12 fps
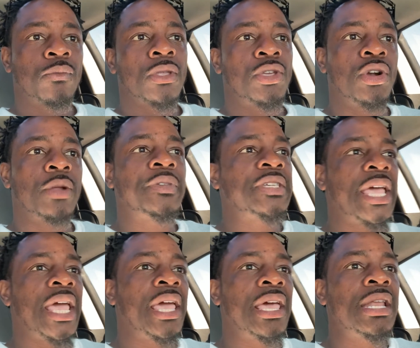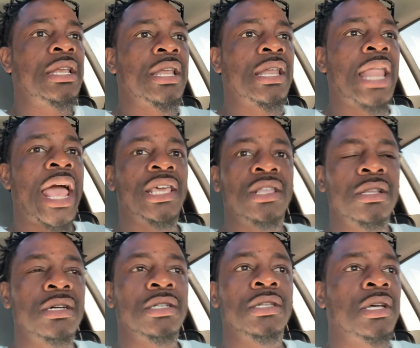You know what I'm saying? Like,
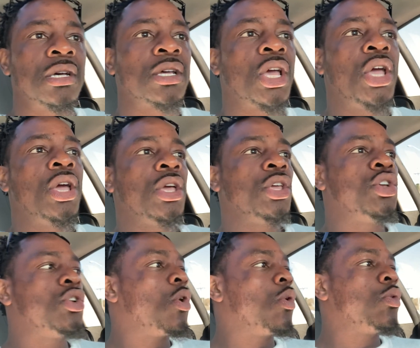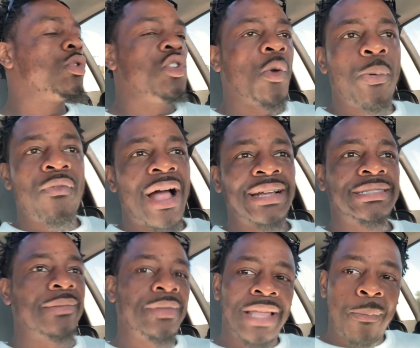look, look, you know, you're providing
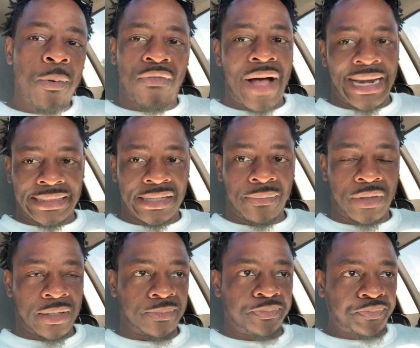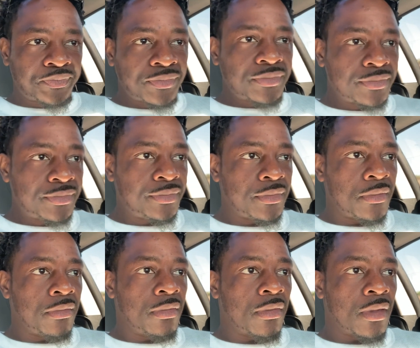something, they provided
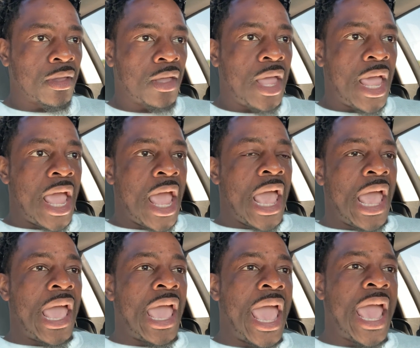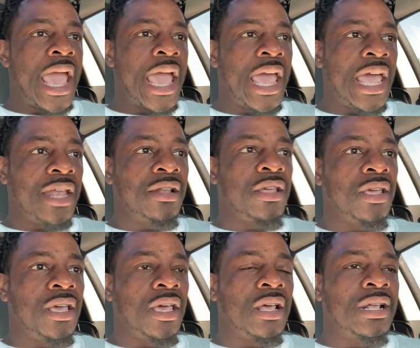something.
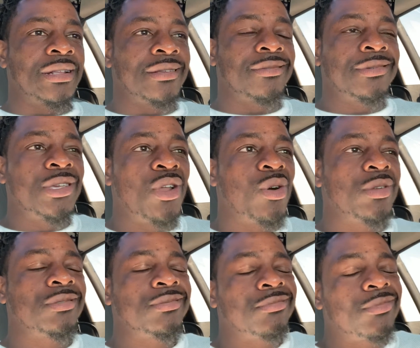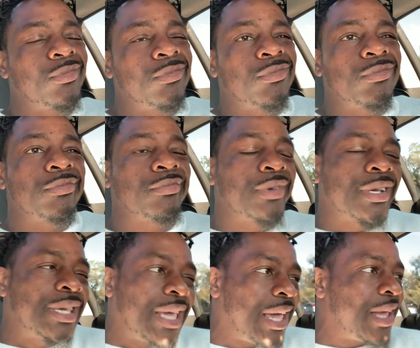And, you know,
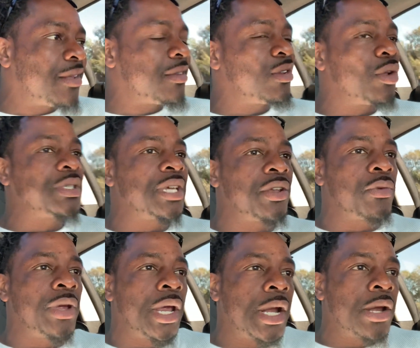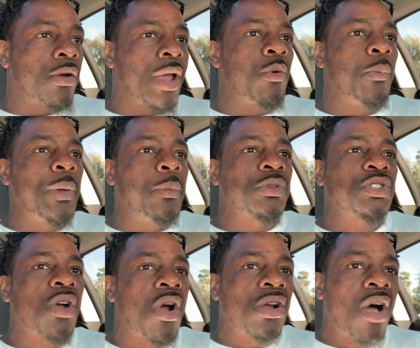again, you know, saying to reiterate, when people
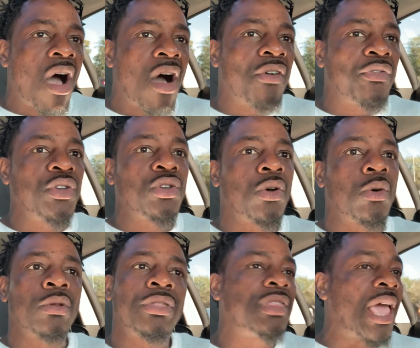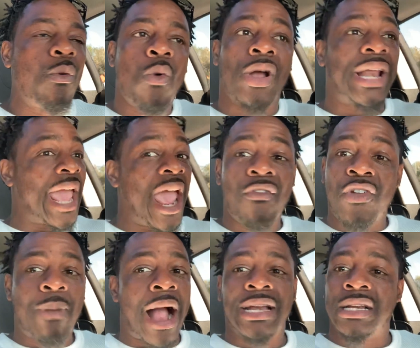start off, you know, they want
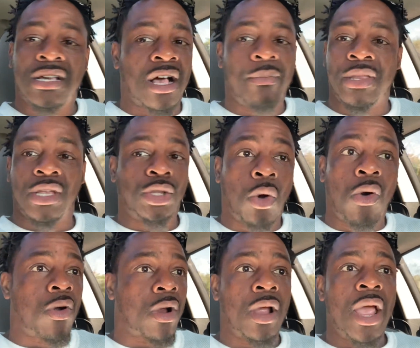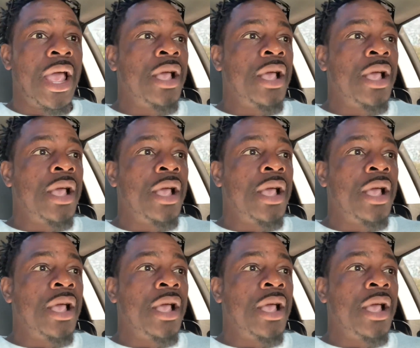everybody to come in the door.